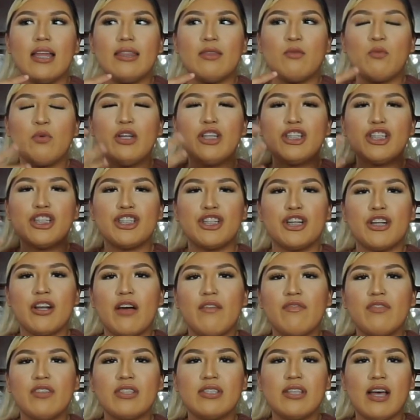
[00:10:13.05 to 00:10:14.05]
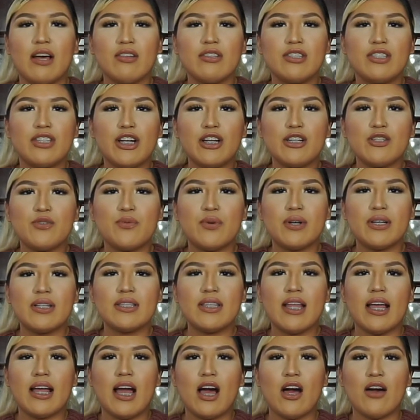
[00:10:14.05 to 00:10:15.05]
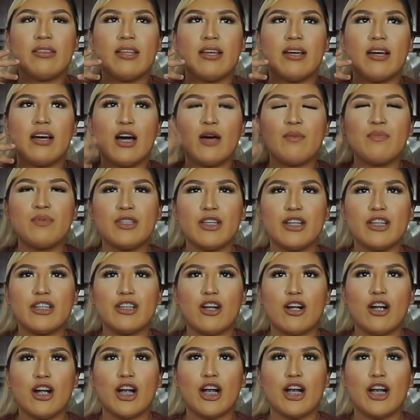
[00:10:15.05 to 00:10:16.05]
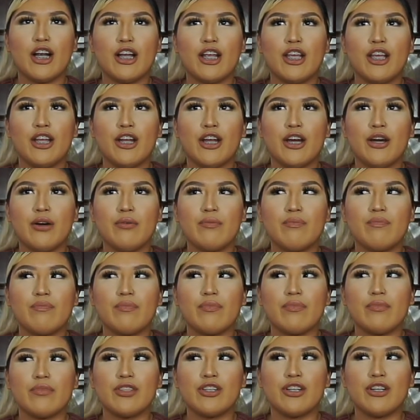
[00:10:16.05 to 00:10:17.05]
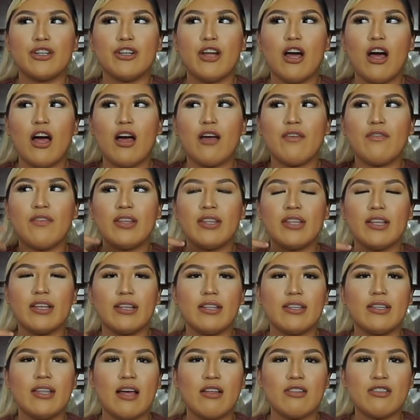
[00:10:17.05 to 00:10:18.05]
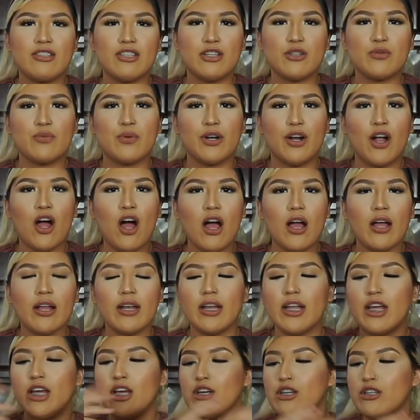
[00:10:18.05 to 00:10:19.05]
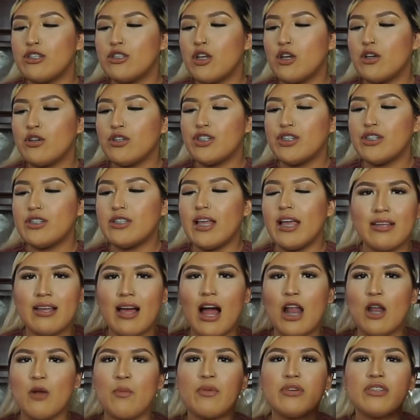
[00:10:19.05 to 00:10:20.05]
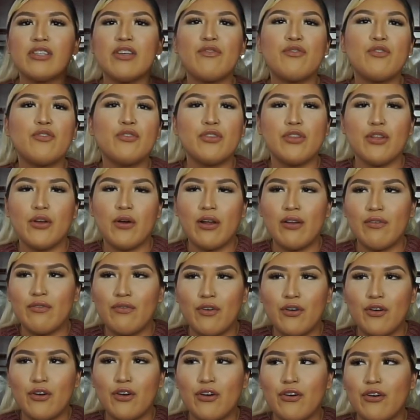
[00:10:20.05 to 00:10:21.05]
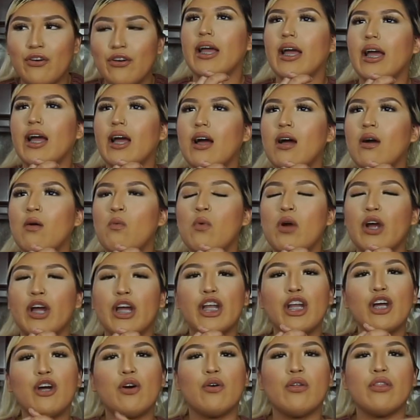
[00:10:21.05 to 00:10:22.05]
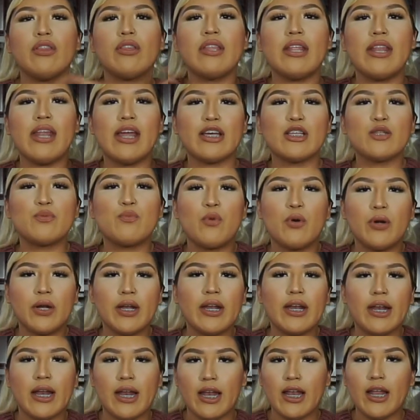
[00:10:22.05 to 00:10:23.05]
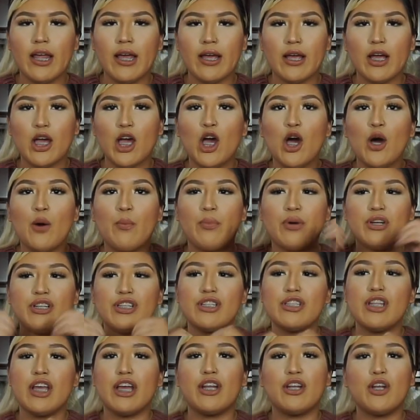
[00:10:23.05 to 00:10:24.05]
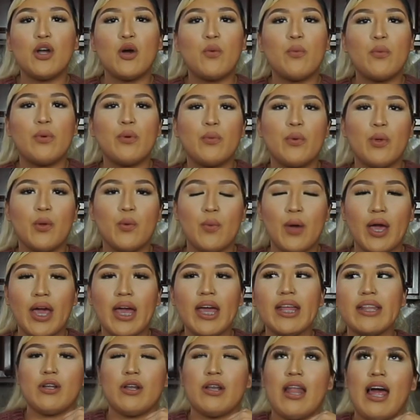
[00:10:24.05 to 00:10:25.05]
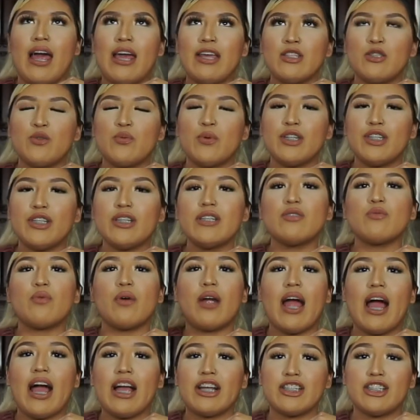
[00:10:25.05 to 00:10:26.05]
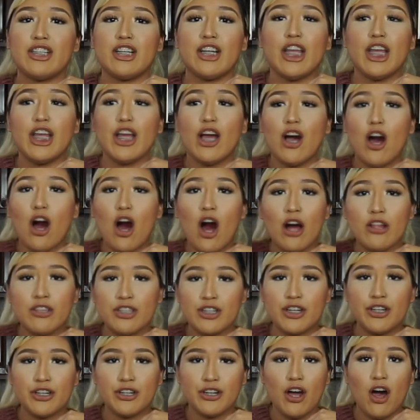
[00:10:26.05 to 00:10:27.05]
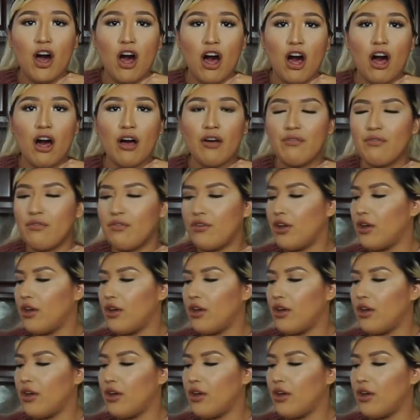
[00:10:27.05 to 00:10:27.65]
we just turned off the downstairs ones, like how the upstairs are, you know, turned off and the downstairs were on. So she was like, a lo mejor se fundió el foco. we're gonna go the next morning and look. But she's like, no, when we went, light switches were actually turned off.